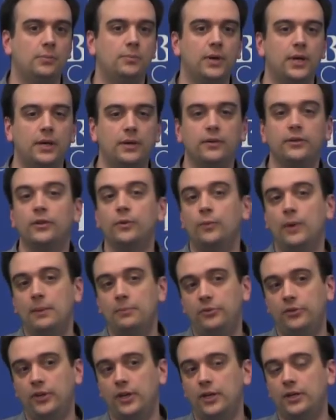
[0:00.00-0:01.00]
but the
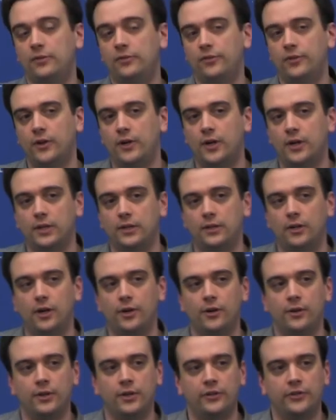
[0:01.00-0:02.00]
website for our
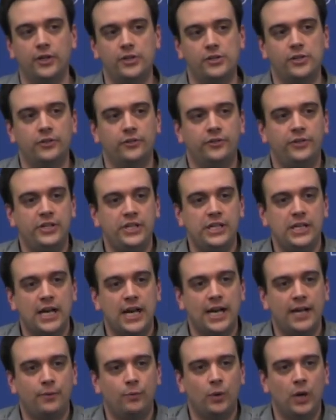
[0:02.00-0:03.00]
organization is
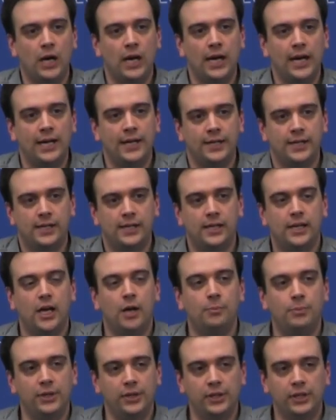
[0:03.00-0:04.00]

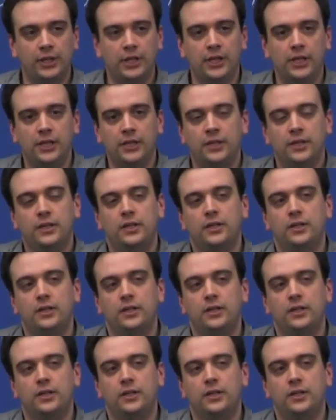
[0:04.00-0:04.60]
DIYAbility.org.